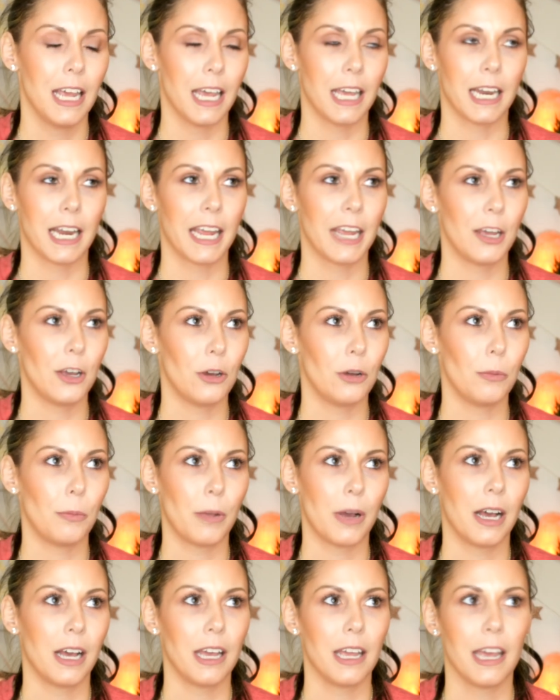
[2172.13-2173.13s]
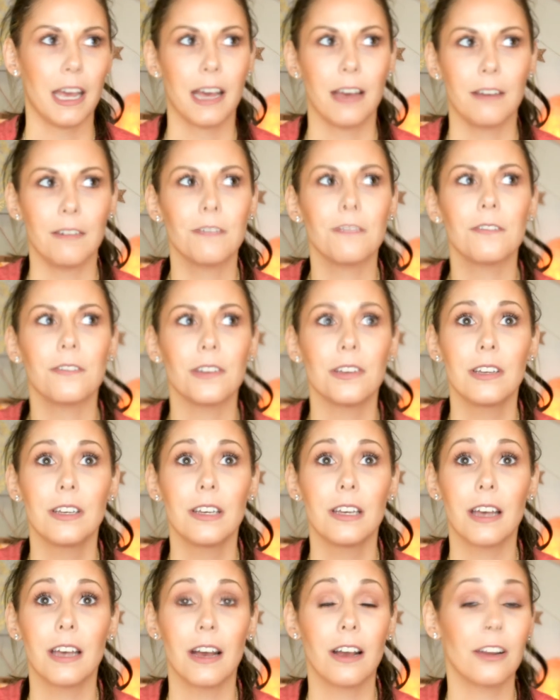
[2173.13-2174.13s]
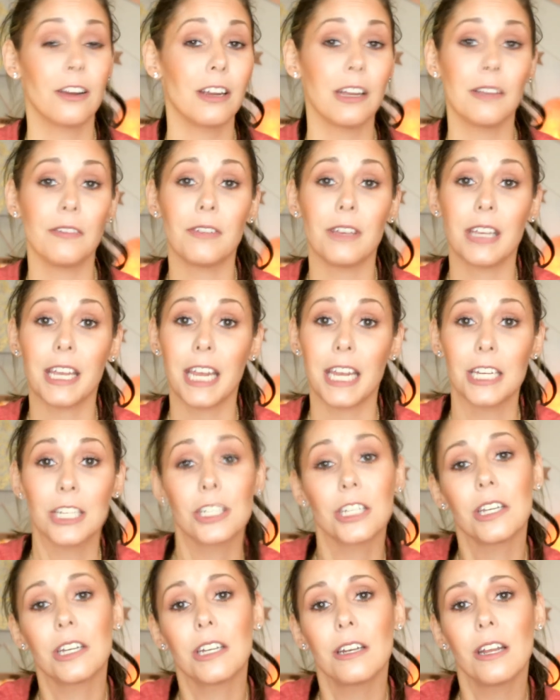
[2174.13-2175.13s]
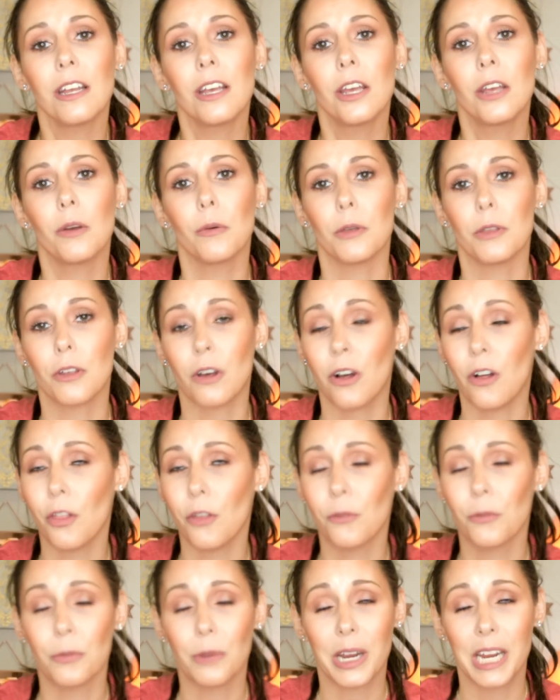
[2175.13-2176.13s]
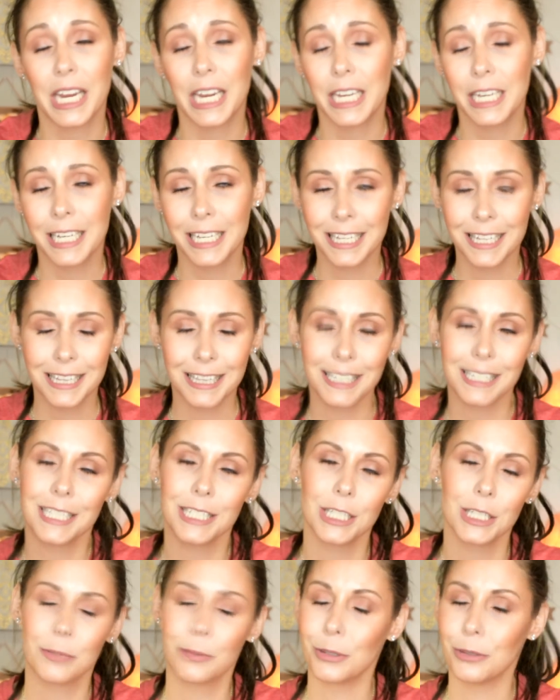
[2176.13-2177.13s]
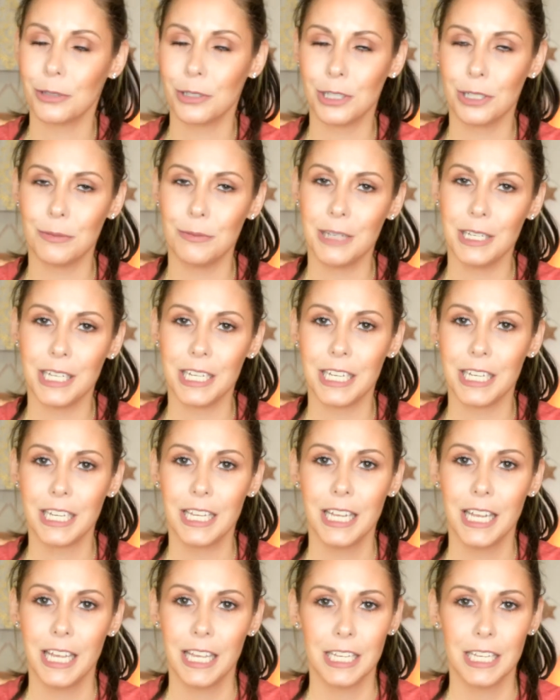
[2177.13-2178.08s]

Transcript: and I hope I have a great vacation with all the rain that is supposed to be,